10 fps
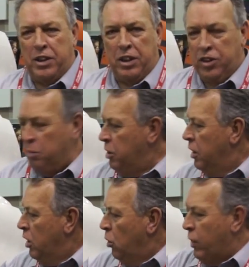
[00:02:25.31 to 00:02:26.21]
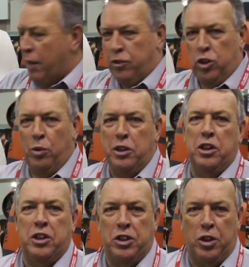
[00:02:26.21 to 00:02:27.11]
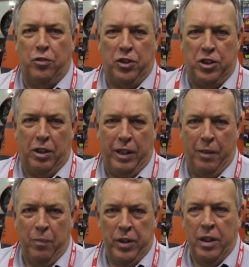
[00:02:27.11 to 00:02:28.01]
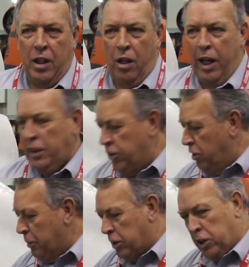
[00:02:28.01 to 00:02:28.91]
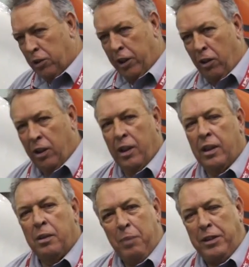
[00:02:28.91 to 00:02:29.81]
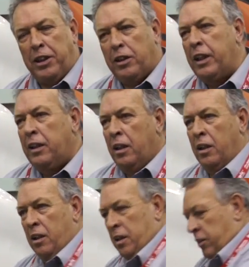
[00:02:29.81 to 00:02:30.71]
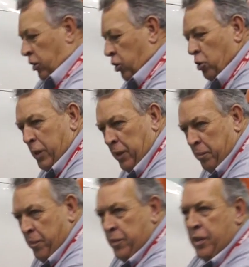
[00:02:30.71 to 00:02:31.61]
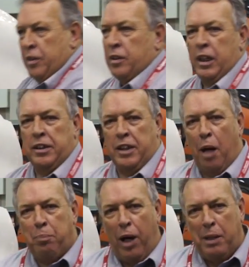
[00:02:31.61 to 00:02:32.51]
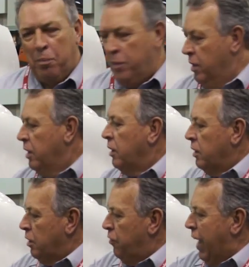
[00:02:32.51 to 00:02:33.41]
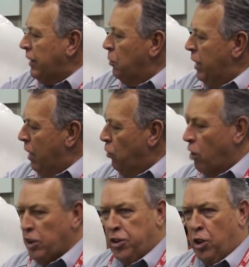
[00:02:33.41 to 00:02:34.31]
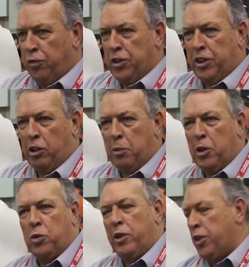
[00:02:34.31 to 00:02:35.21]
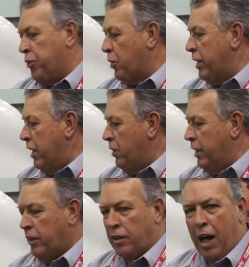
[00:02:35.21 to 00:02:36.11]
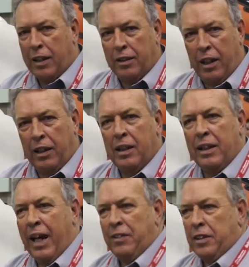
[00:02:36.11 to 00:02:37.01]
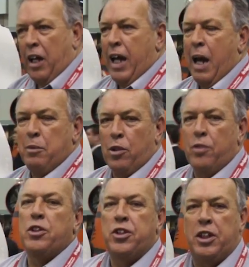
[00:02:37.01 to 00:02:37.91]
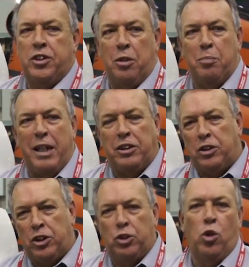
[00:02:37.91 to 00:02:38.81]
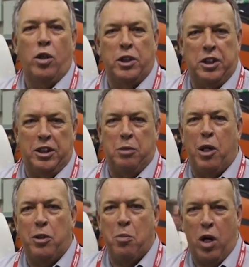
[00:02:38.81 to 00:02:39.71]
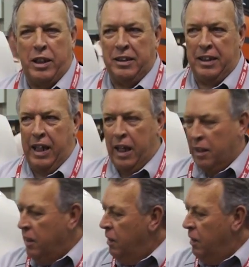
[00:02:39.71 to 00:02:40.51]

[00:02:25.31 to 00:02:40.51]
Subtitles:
system, we have 2 inches of surface area. All right, so the material, basically the tubing, it's not pipe. The fact that we have all this surface area between the thread area and the lock nut and the diameter of the system makes it the strongest system on the market today.